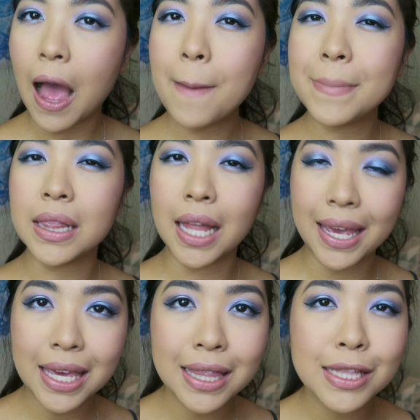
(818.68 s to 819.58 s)
I'm
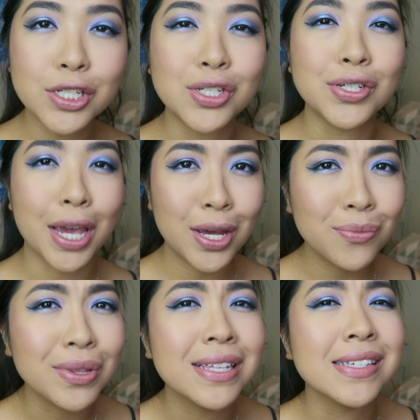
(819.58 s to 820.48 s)
liking the
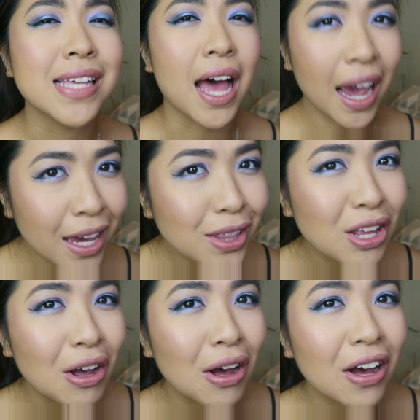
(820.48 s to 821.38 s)
shade with this eye
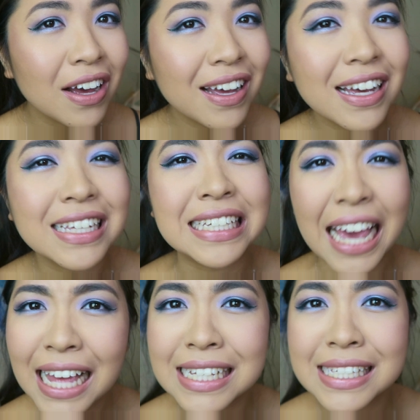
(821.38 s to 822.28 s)
look.
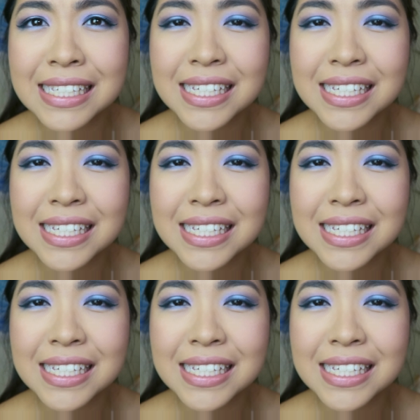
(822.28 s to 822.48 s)
Yes.